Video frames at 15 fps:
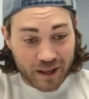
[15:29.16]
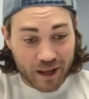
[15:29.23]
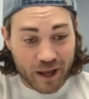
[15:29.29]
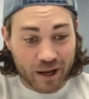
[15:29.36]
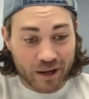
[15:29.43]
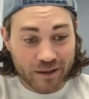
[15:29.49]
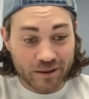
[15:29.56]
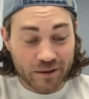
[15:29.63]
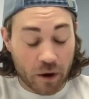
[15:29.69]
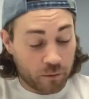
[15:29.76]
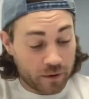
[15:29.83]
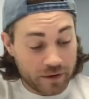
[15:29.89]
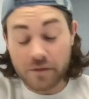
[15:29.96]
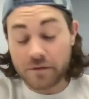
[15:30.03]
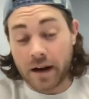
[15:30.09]
And
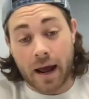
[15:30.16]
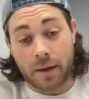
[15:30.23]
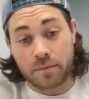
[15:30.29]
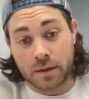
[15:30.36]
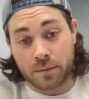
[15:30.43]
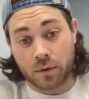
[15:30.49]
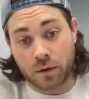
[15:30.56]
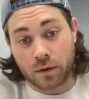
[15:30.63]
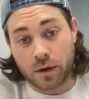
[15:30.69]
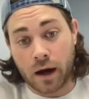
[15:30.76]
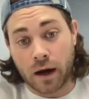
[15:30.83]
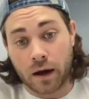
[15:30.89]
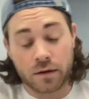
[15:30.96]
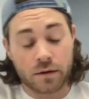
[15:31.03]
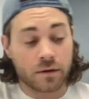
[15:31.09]
we've even had people
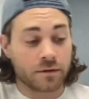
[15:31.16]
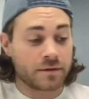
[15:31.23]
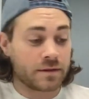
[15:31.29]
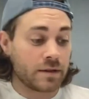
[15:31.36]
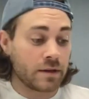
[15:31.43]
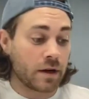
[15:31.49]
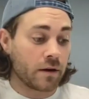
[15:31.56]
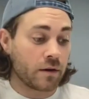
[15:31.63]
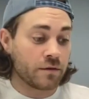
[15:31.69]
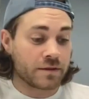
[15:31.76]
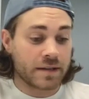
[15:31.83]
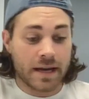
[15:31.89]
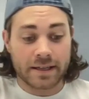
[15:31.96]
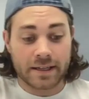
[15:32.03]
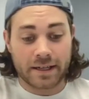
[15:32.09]
who've
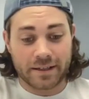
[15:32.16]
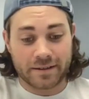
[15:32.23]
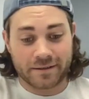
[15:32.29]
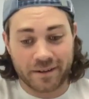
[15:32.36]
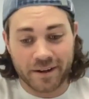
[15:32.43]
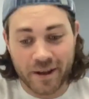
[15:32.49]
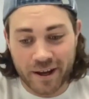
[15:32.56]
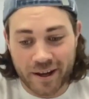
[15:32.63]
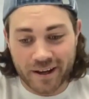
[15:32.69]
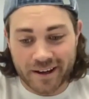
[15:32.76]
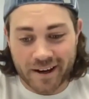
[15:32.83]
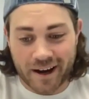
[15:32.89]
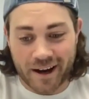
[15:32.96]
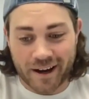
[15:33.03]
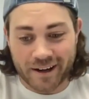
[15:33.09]
taken it and
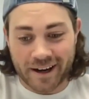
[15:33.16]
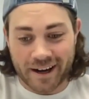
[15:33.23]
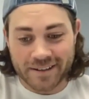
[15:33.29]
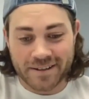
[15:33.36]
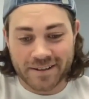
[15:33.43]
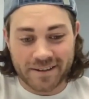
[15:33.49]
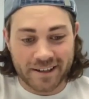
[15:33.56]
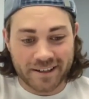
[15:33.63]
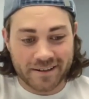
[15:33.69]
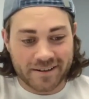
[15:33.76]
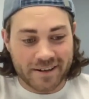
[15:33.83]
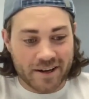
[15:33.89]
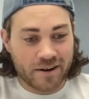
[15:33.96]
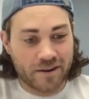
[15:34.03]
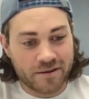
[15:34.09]
gotten to the end of the
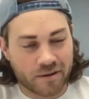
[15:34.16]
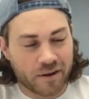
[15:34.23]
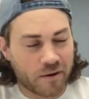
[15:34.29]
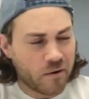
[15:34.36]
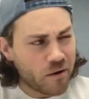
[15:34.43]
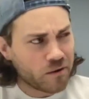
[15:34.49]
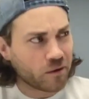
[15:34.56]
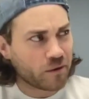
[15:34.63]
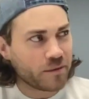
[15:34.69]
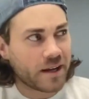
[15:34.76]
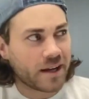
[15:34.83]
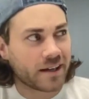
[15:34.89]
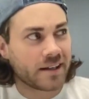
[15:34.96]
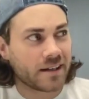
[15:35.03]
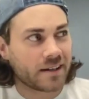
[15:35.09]
year and they're like, well,
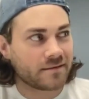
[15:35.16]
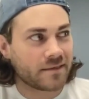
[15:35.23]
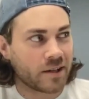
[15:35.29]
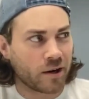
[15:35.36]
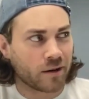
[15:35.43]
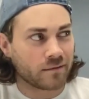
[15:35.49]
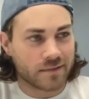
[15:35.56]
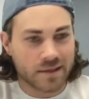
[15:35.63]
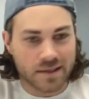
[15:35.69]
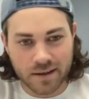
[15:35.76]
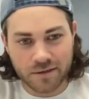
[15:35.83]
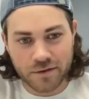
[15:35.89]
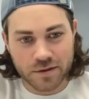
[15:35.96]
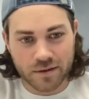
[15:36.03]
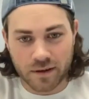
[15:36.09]
normally I get, the
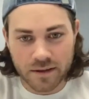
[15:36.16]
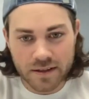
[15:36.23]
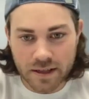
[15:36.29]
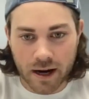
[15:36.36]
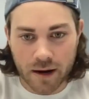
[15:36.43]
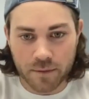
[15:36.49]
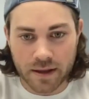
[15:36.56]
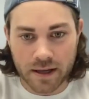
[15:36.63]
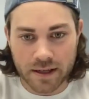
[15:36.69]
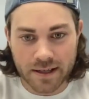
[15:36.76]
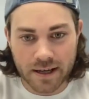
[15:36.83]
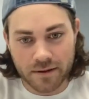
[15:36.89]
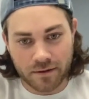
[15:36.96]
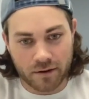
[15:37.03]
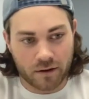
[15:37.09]
sniffles around this time, but that's
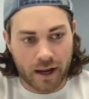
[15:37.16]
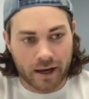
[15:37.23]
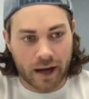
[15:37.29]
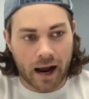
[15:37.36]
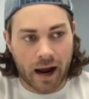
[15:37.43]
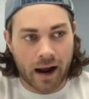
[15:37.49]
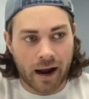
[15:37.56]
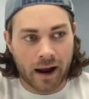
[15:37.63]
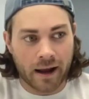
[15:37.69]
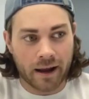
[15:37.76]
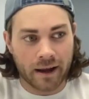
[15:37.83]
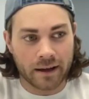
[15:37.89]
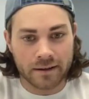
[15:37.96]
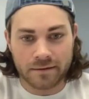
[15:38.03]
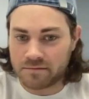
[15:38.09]
it. And they're like,
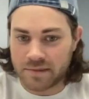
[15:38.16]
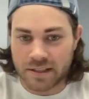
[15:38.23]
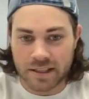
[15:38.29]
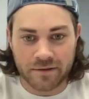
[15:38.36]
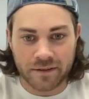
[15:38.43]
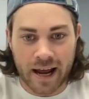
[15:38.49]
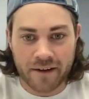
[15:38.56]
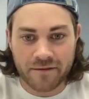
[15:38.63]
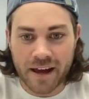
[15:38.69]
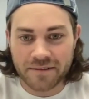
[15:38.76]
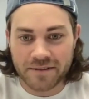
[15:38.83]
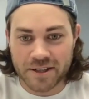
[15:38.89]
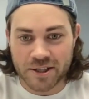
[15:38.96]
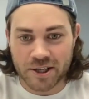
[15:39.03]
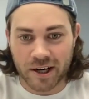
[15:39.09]
I didn't even have
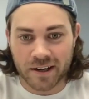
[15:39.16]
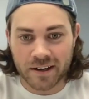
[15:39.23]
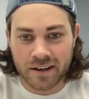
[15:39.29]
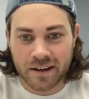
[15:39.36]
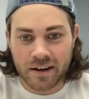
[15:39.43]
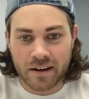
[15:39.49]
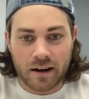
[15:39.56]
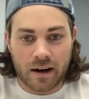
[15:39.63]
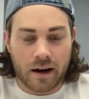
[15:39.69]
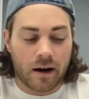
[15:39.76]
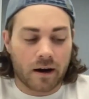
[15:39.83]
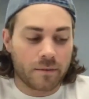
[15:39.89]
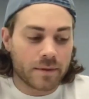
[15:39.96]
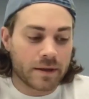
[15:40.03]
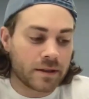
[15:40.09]
that this year.
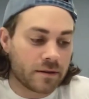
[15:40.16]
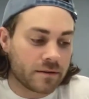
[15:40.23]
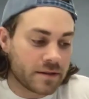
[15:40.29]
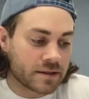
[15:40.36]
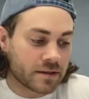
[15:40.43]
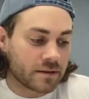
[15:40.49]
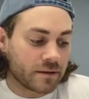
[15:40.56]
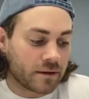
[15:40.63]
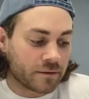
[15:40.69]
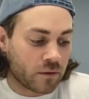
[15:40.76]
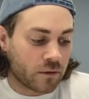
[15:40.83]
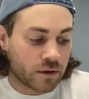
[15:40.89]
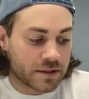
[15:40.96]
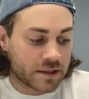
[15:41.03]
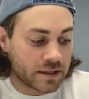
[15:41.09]
And these are of
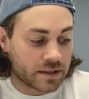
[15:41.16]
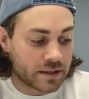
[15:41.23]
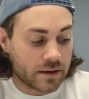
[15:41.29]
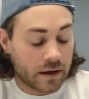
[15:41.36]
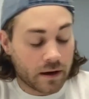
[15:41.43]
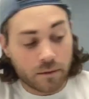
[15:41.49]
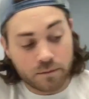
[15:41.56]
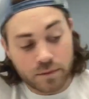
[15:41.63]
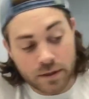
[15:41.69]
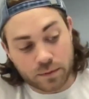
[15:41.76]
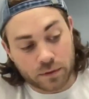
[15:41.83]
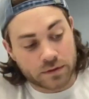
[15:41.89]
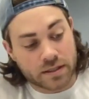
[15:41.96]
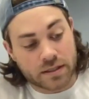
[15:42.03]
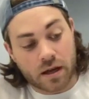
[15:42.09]
course just
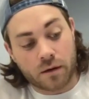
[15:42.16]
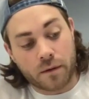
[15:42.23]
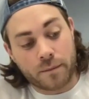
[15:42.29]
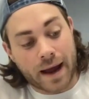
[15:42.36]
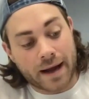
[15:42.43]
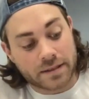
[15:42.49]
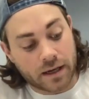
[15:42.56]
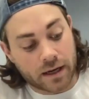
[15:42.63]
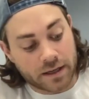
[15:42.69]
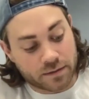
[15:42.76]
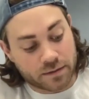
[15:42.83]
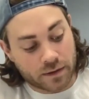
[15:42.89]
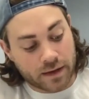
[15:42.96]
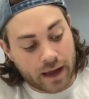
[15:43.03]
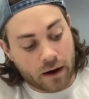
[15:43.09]
people just coming back to
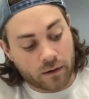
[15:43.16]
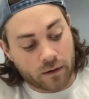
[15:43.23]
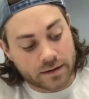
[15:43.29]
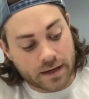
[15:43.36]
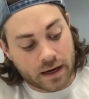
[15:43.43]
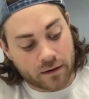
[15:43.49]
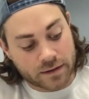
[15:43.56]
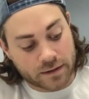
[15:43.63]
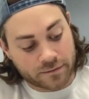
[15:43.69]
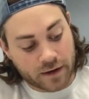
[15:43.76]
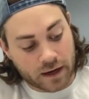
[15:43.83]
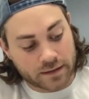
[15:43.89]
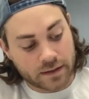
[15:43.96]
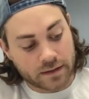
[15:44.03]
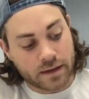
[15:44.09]
us with how it's
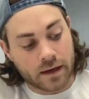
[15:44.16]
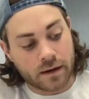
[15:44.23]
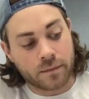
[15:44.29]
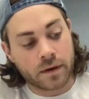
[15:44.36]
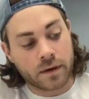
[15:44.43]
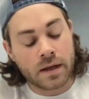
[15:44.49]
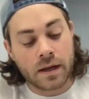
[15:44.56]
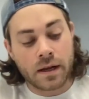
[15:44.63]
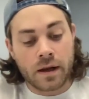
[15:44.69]
affected them.